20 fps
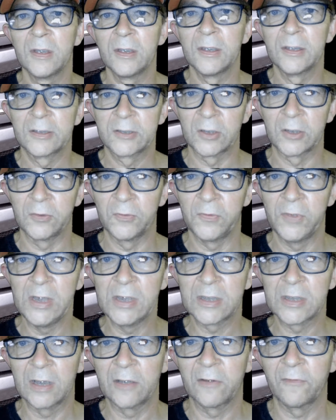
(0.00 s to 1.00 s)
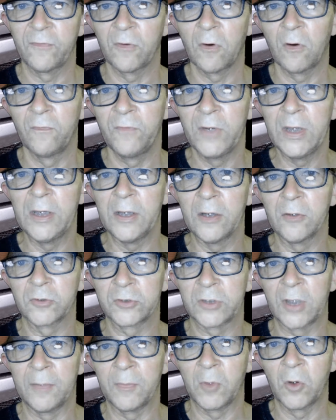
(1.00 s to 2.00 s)
So these are the 4
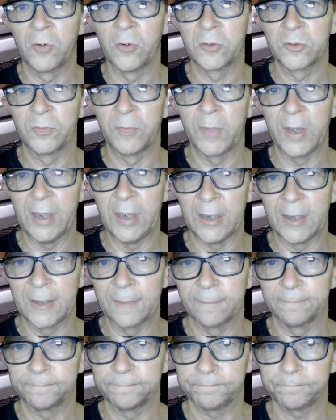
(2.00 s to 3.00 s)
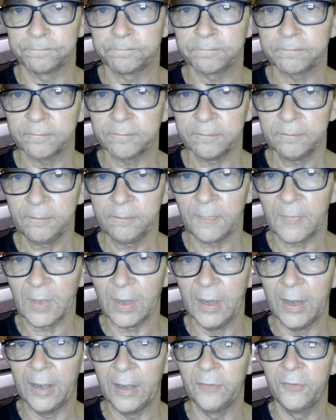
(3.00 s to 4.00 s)
videos I'm going to make.
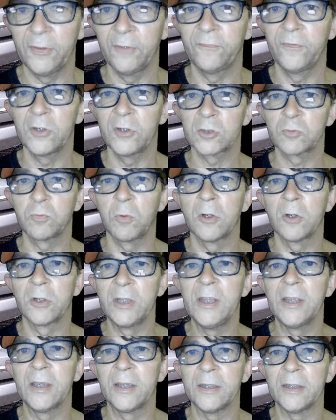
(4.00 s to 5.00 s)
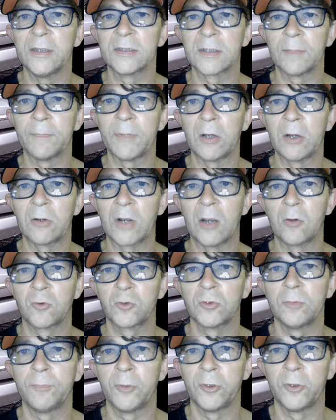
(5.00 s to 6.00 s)
And the first one here is about how
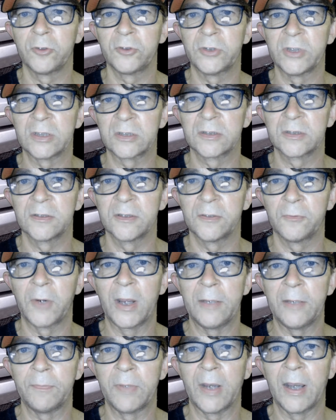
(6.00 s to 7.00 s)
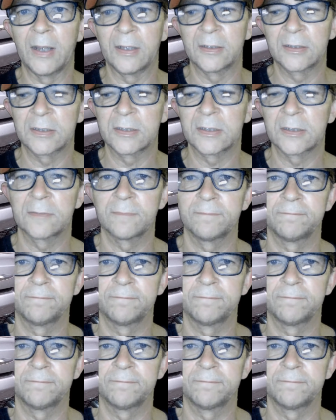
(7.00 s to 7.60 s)
to purchase the right parts.